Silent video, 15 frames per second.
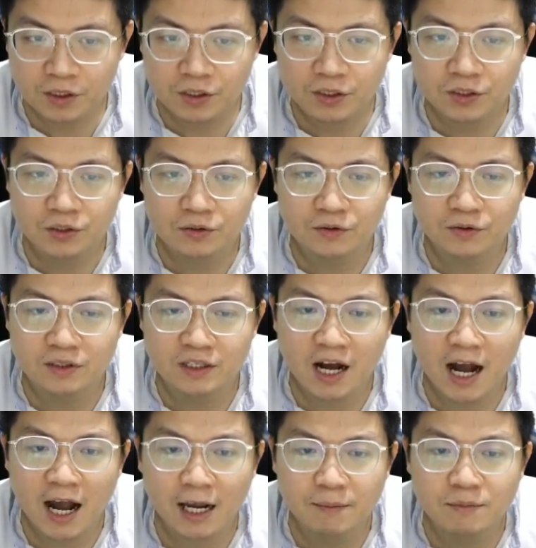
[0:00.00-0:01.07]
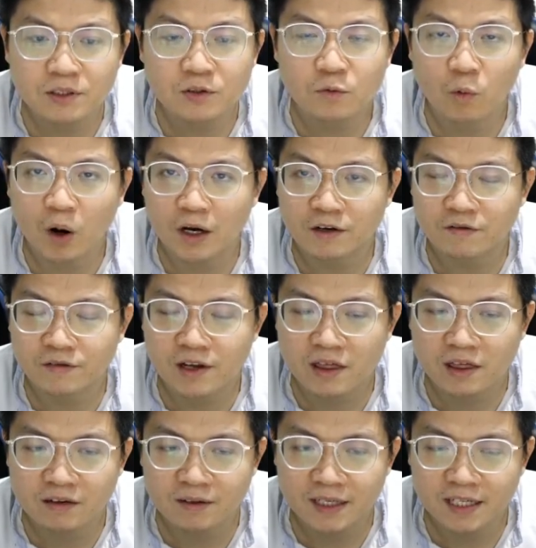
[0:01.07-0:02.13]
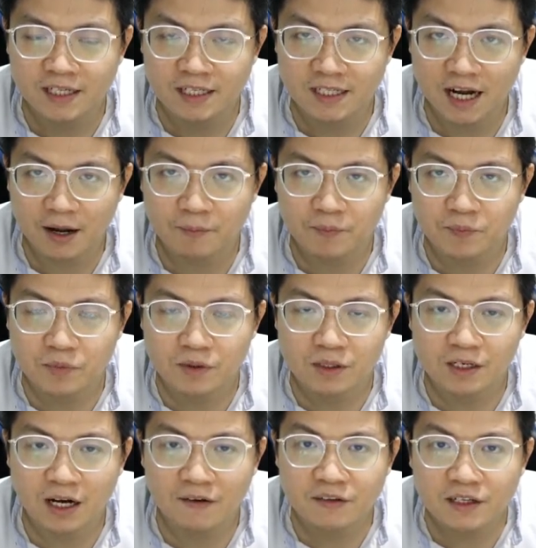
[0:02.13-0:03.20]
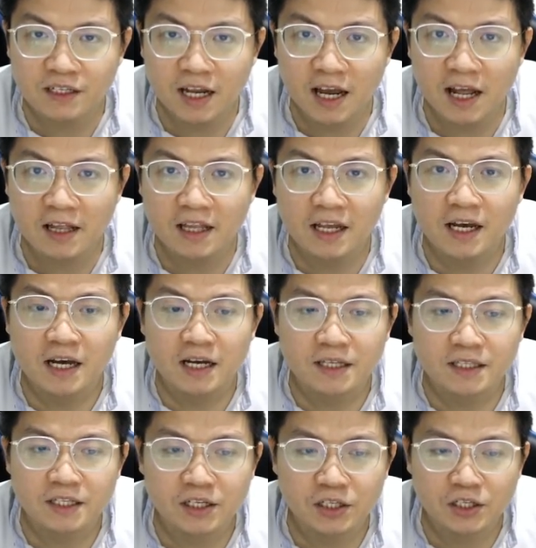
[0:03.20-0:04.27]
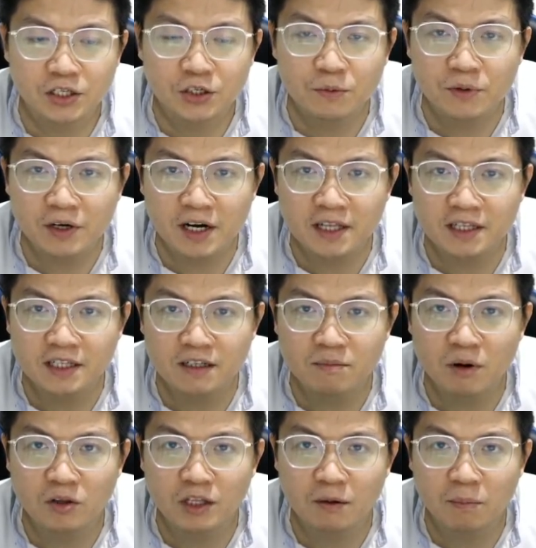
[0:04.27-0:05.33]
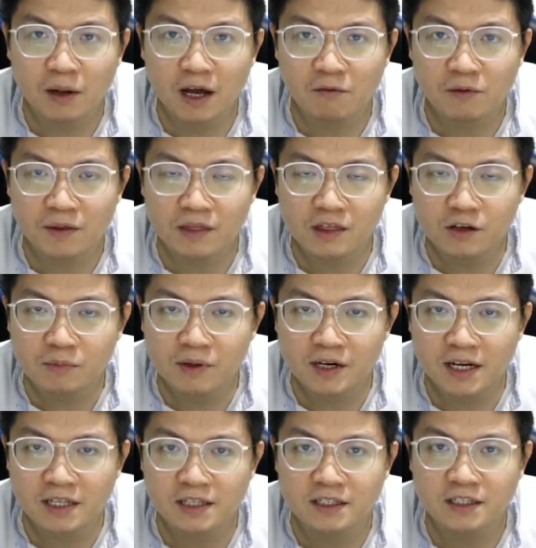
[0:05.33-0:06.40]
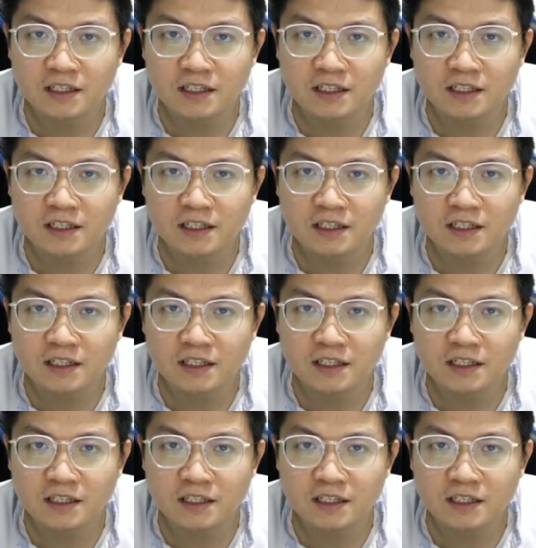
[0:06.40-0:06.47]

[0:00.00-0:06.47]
So times 1 over 3 this time. After that, the numerator multiply with numerator